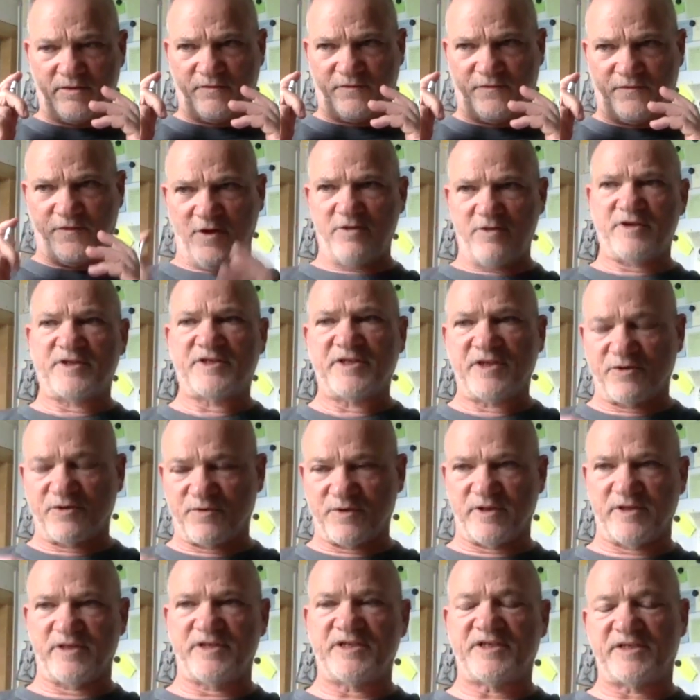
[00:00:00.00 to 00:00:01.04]
focusing
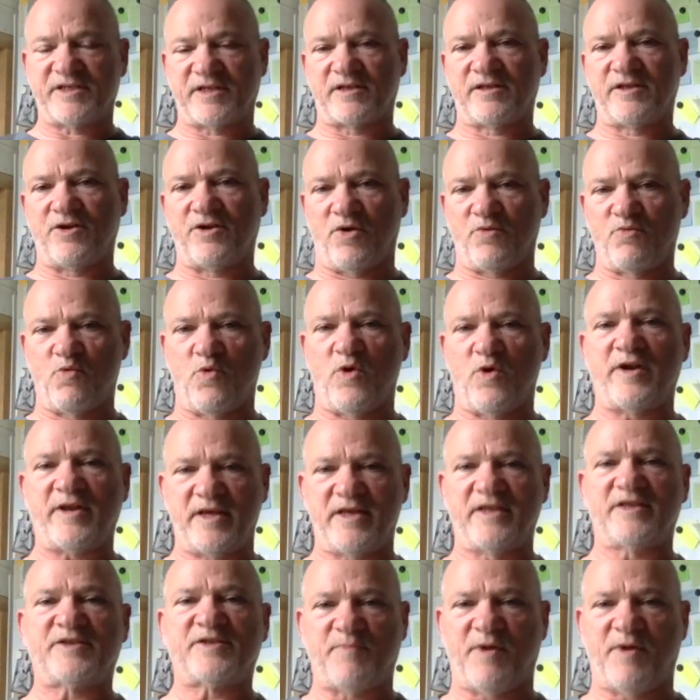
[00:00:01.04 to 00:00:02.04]
realistically on what is